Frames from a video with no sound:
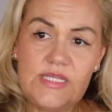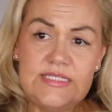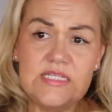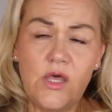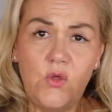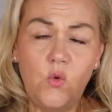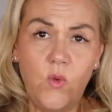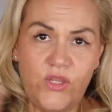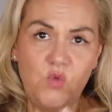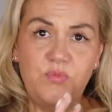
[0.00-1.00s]
So
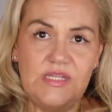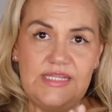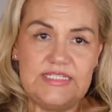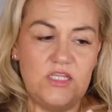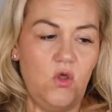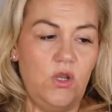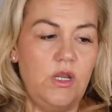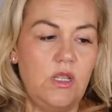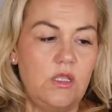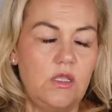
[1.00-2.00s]
when you put this
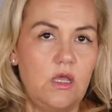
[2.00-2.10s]
on,